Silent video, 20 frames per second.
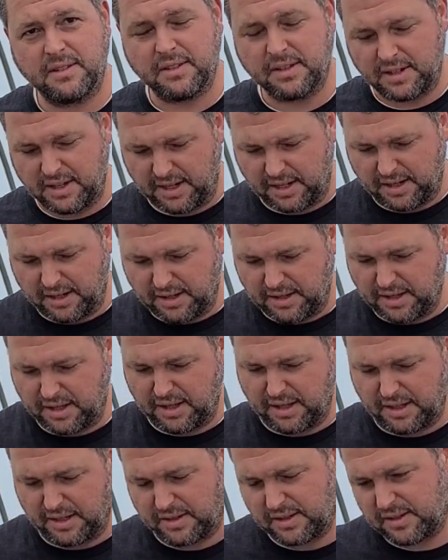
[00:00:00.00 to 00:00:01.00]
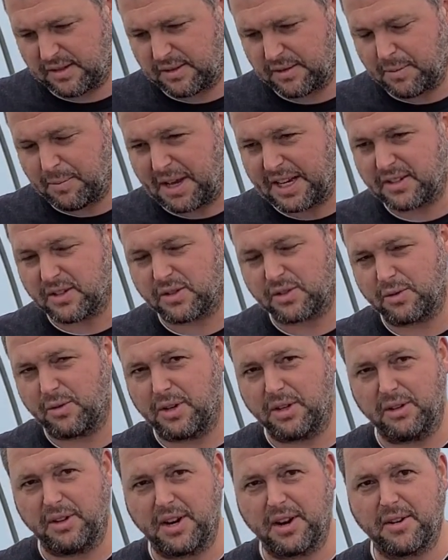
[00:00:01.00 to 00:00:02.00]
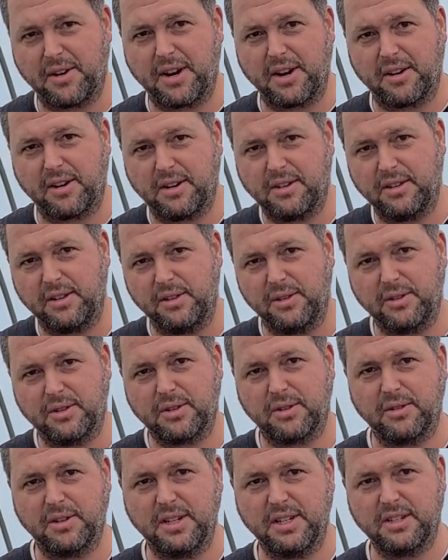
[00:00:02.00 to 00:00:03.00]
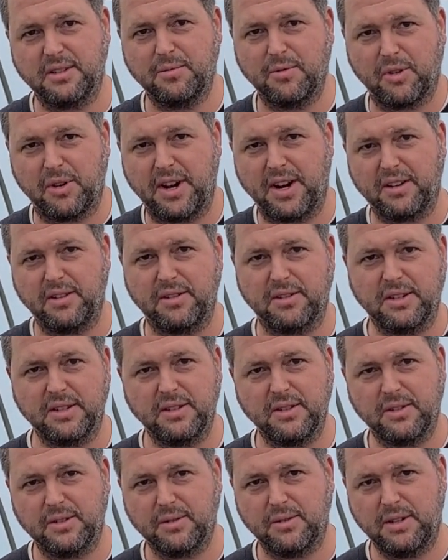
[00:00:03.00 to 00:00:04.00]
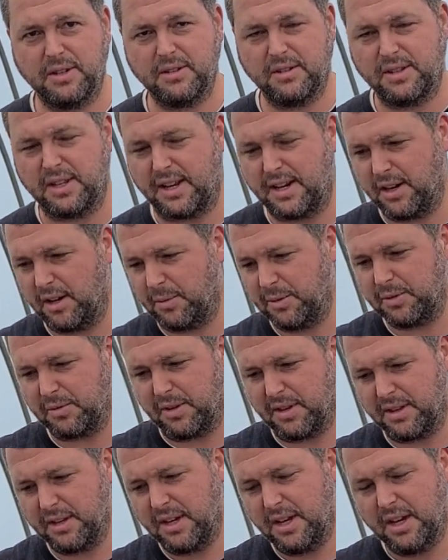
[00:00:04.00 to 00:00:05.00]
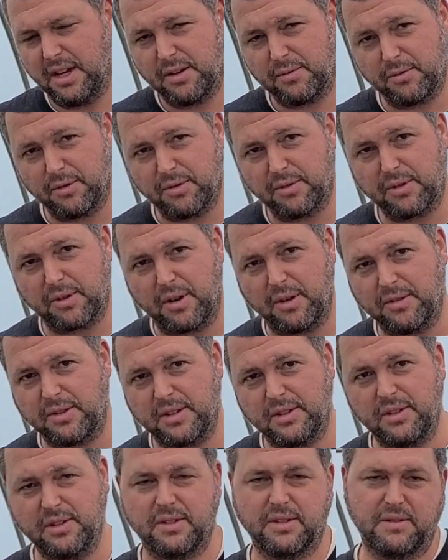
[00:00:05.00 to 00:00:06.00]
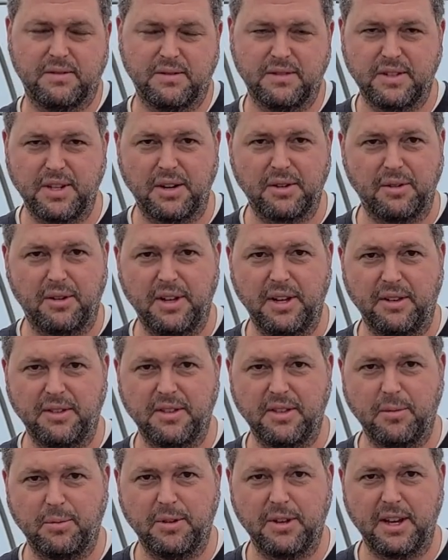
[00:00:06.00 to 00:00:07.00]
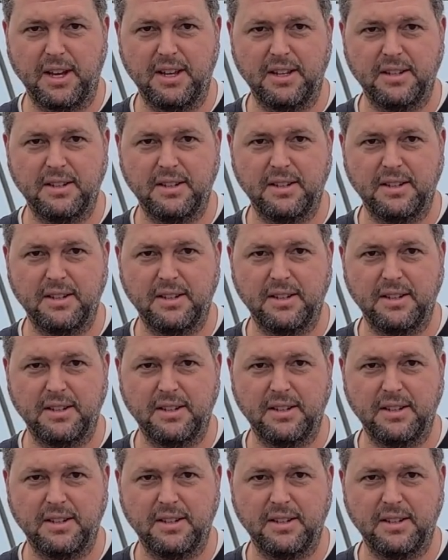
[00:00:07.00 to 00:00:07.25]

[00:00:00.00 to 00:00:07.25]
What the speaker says: And it makes the soil airier. The looser it is, the more air there is in the soil, and that helps with root growth and just general health of the plant.